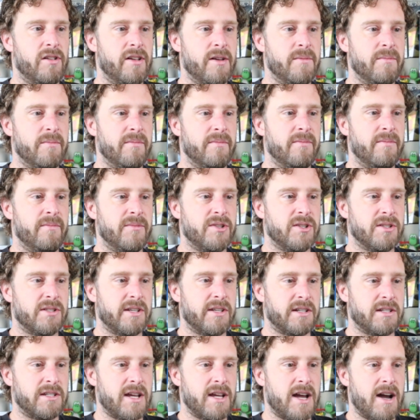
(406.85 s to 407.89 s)
Him just
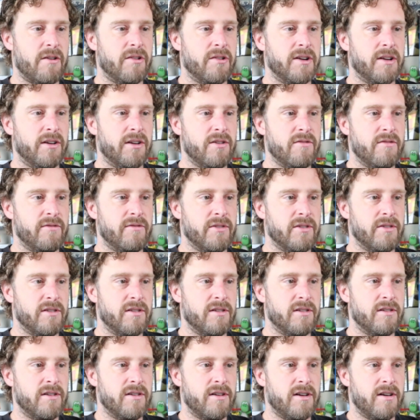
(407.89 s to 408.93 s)
like towering over